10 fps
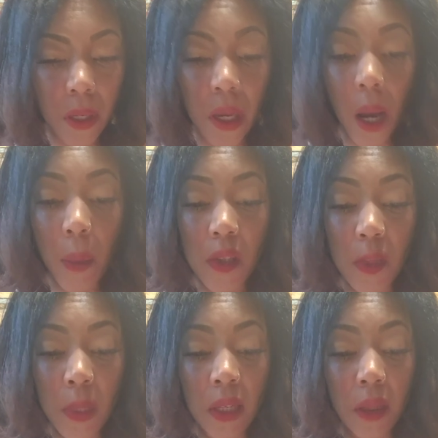I'm also
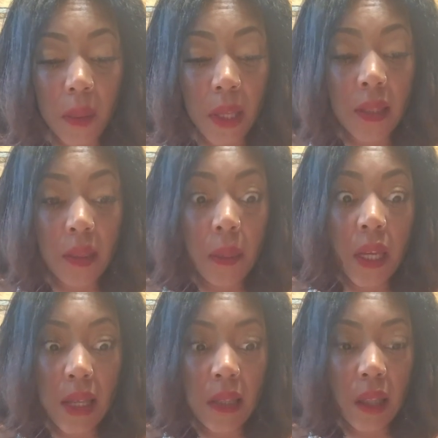picking up like somebody
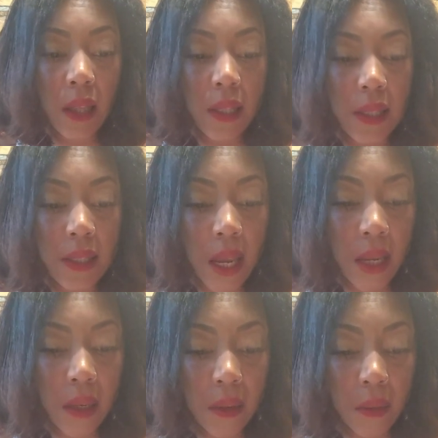has a lot to say
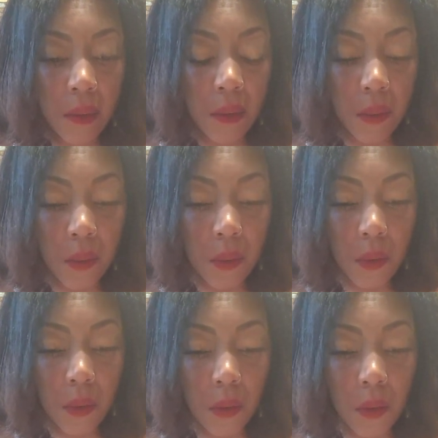here.
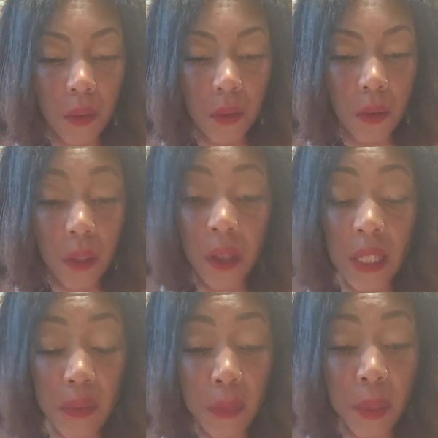It could
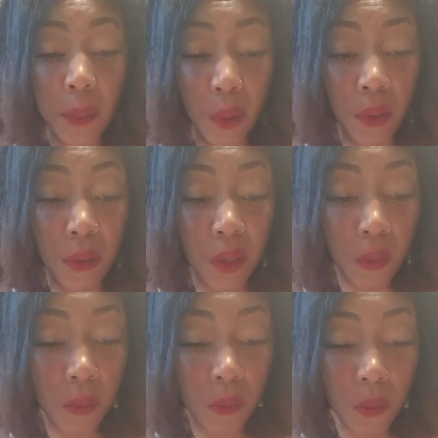even be both of
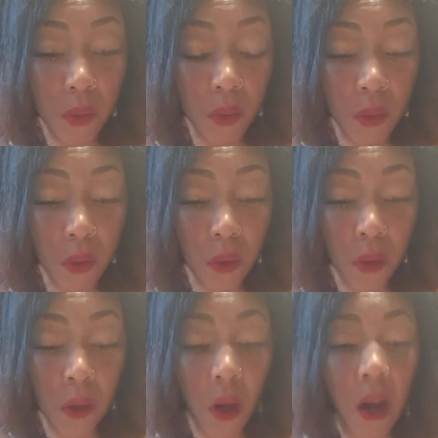you.
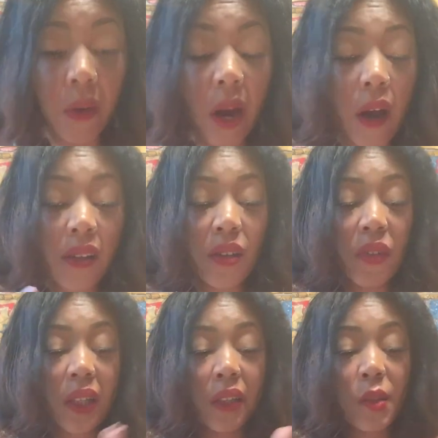I also
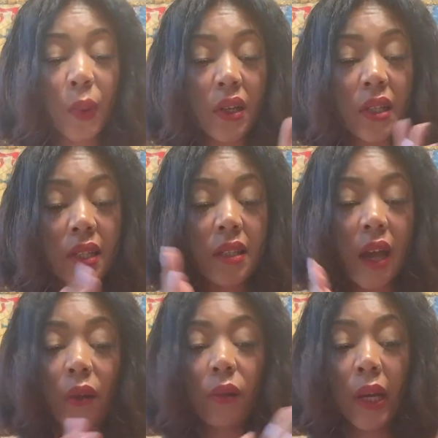feel like this person is
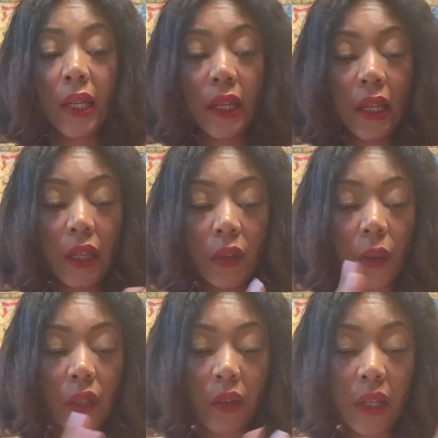not ready to hear
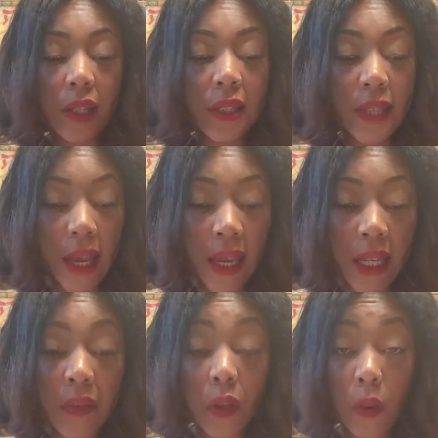what you're going to say,
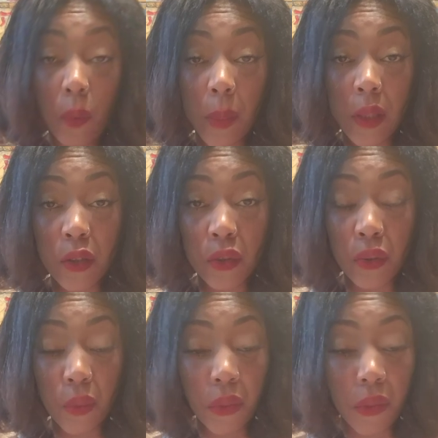even though it would be the
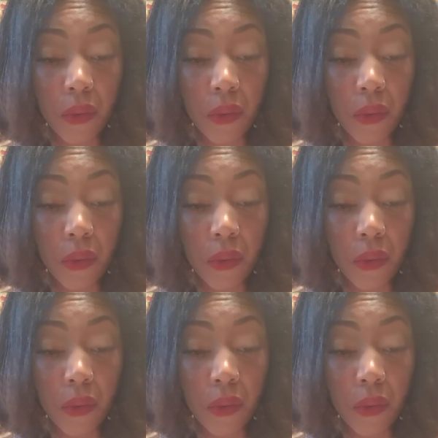truth.